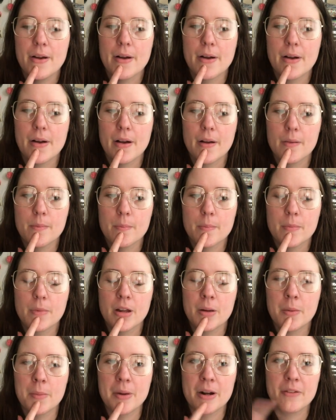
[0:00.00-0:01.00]
Uh,
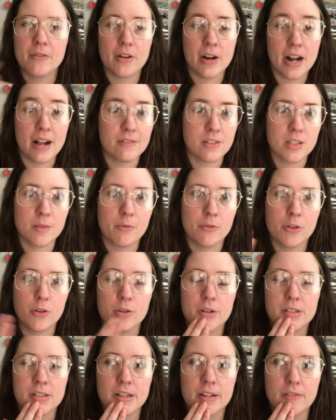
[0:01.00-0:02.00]
it'd be better for her to have some
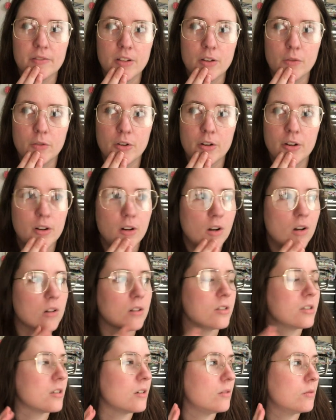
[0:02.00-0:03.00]
food instead of no food at all.
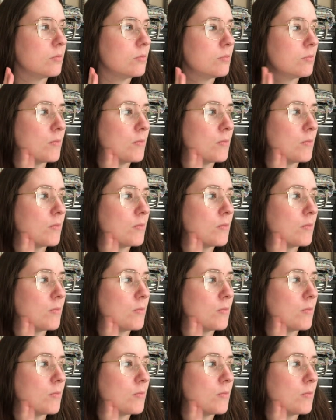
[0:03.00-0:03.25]
So,